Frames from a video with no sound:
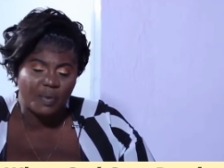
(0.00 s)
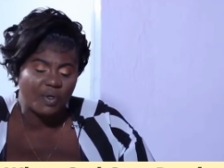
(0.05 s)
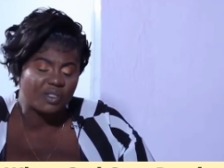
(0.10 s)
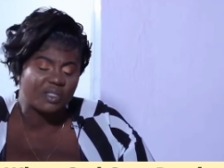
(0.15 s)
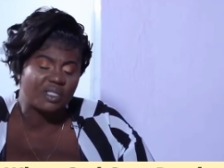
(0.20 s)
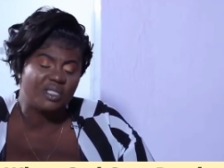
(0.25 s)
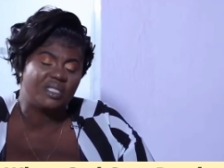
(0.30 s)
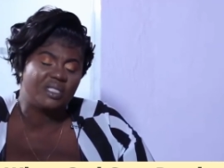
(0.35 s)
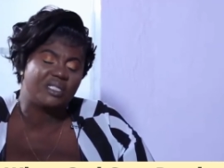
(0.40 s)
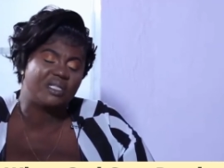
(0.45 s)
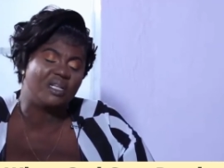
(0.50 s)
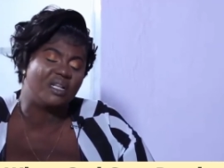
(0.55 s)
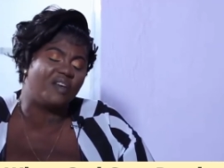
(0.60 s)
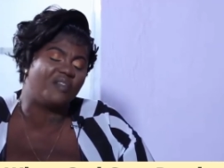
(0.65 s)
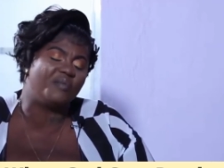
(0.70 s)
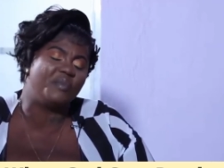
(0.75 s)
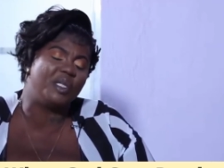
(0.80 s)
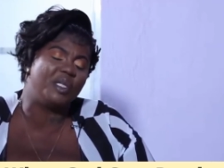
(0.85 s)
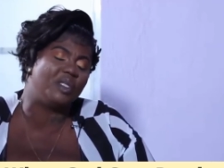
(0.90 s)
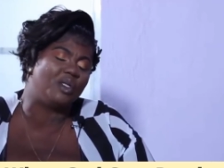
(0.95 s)
Persons
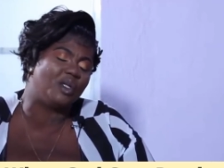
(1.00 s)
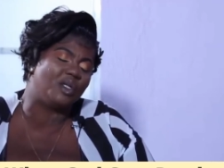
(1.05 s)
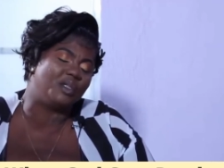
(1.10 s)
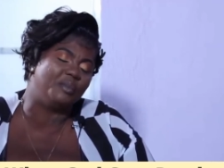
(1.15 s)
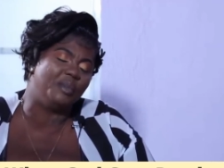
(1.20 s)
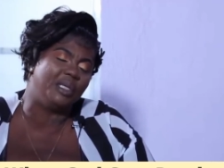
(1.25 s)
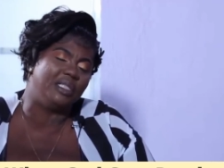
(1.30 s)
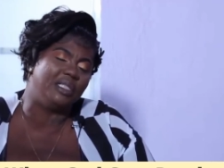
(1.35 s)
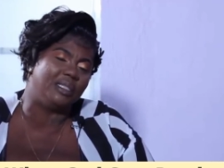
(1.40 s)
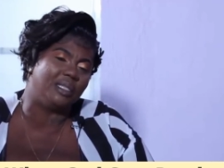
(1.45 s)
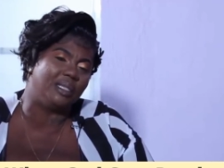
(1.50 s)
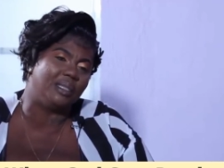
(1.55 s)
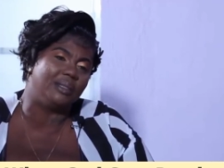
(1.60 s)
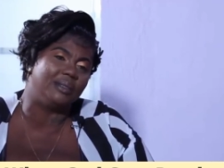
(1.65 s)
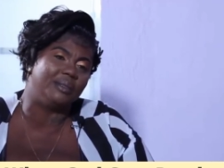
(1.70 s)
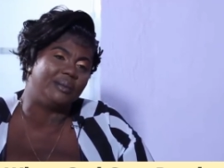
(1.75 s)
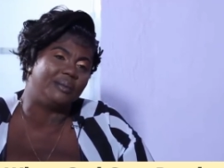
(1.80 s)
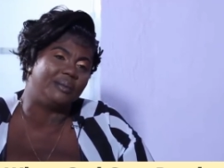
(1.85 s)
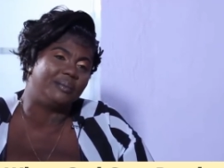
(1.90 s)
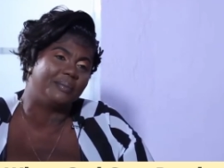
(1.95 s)
still have been
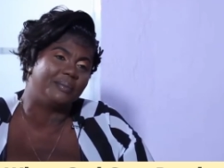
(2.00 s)
judgmental.